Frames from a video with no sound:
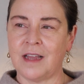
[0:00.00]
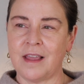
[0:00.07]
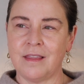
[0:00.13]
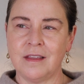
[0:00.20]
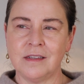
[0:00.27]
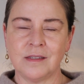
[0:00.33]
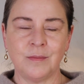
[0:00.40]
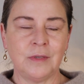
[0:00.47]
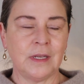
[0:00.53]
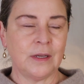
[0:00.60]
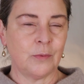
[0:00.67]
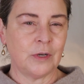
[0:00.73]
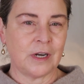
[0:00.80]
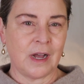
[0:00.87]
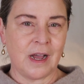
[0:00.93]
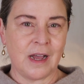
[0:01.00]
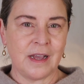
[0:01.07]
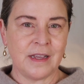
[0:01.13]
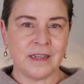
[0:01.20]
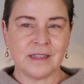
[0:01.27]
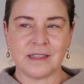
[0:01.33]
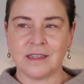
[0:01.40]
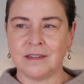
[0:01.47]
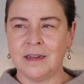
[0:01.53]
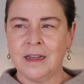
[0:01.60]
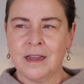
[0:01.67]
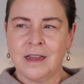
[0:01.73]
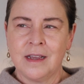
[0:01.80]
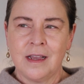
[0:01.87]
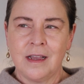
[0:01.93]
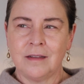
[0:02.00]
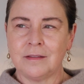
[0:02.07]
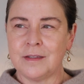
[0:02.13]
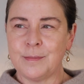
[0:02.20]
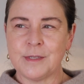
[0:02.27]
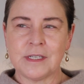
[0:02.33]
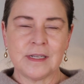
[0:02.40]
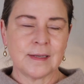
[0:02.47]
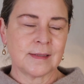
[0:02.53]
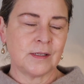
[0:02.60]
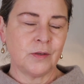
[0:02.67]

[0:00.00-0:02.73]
I think some liquid eyes and lipsticks.